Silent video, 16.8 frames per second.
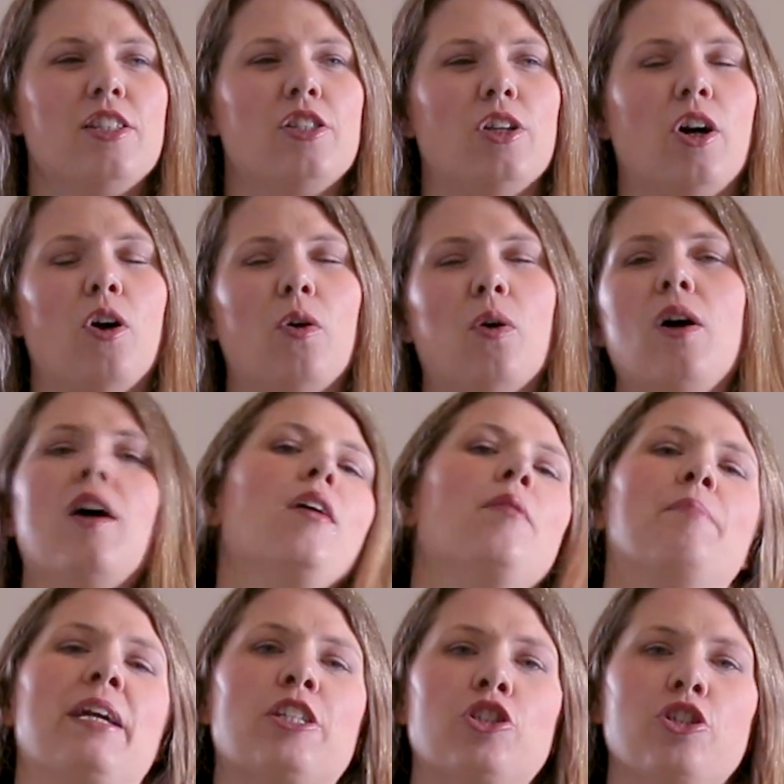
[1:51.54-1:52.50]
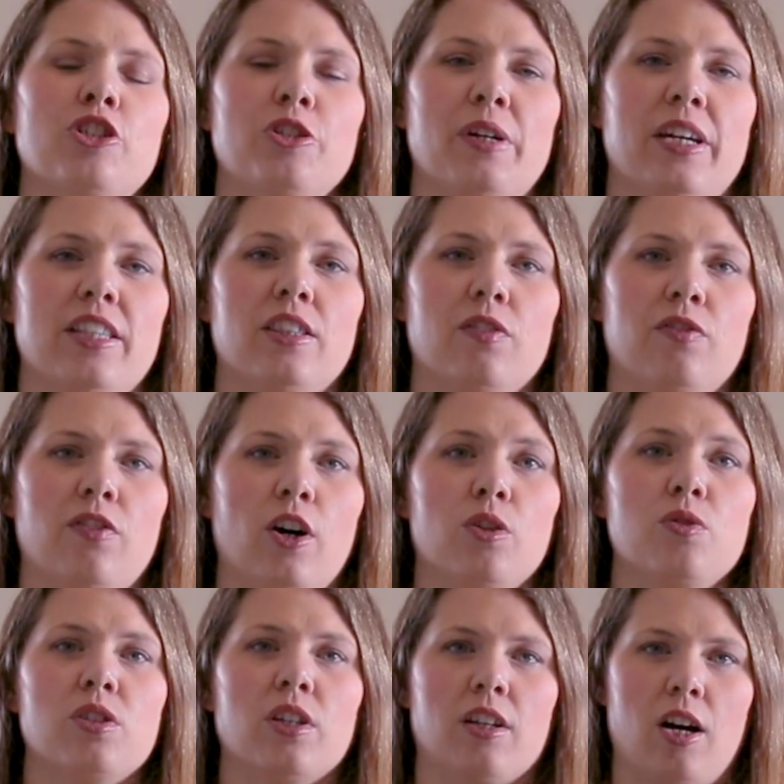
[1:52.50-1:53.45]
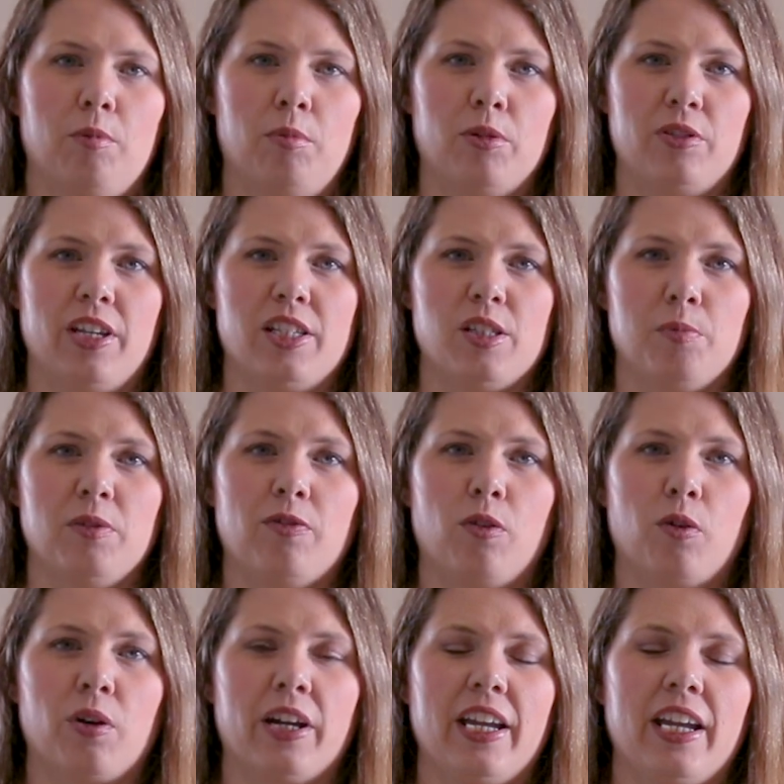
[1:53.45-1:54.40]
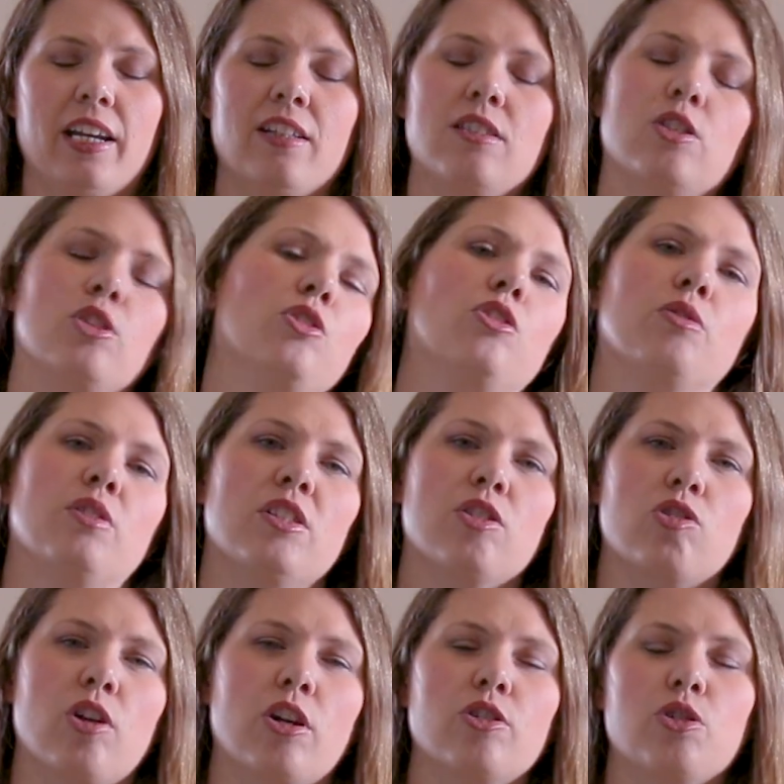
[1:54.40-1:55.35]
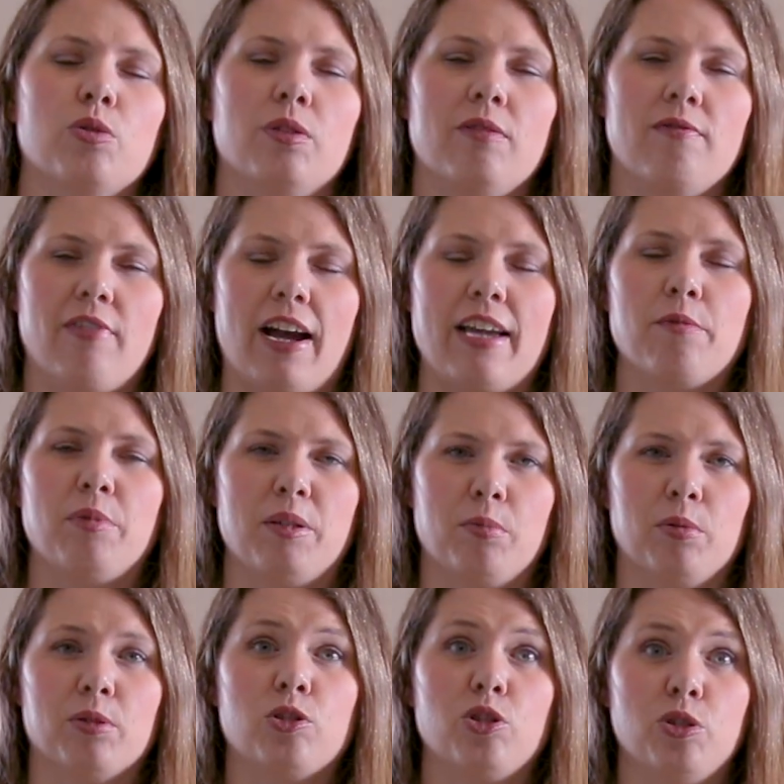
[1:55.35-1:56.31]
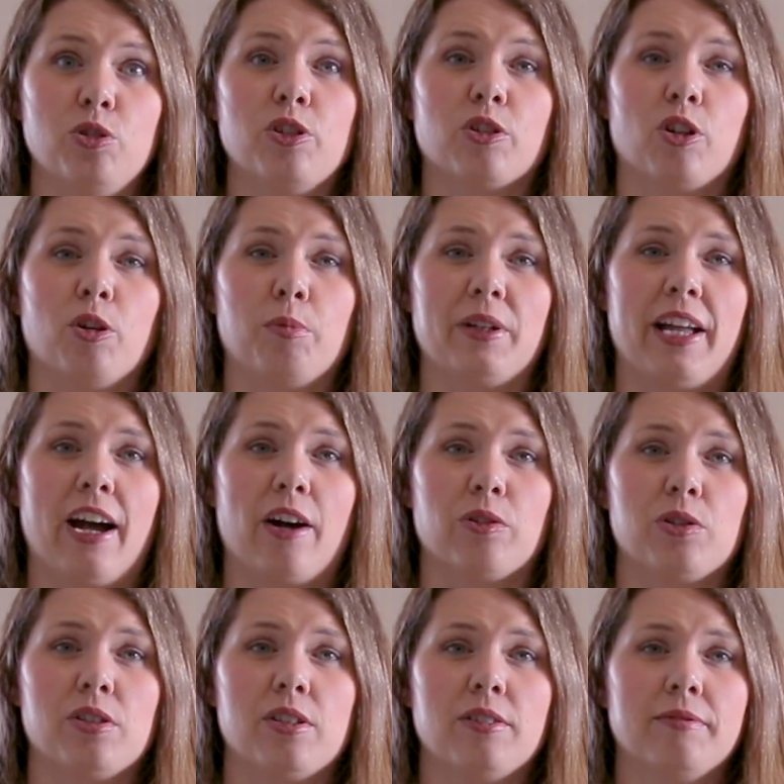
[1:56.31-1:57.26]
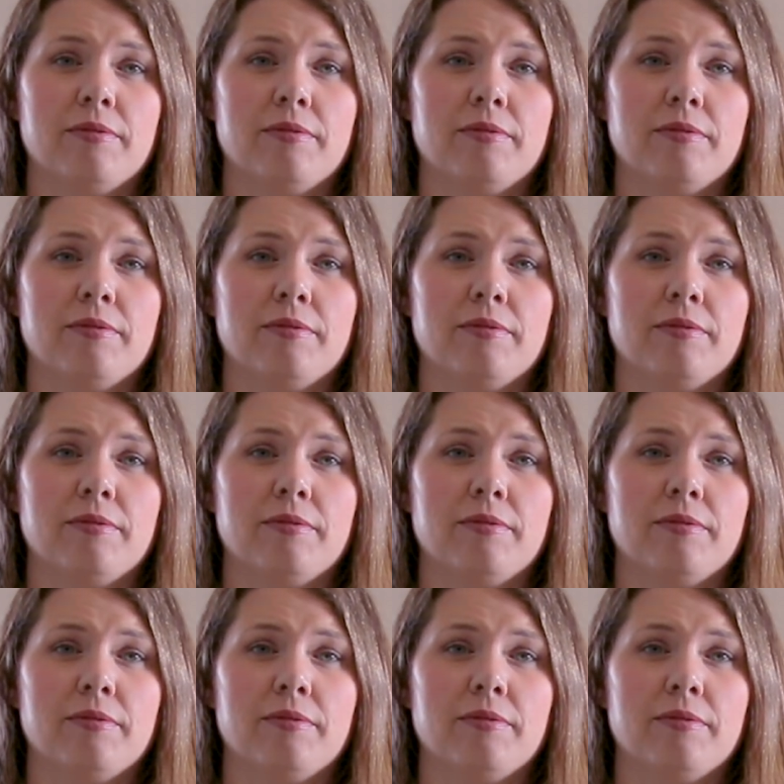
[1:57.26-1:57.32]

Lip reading: So make sure you hit the phones a couple days beforehand so you can start to invite people to your open house.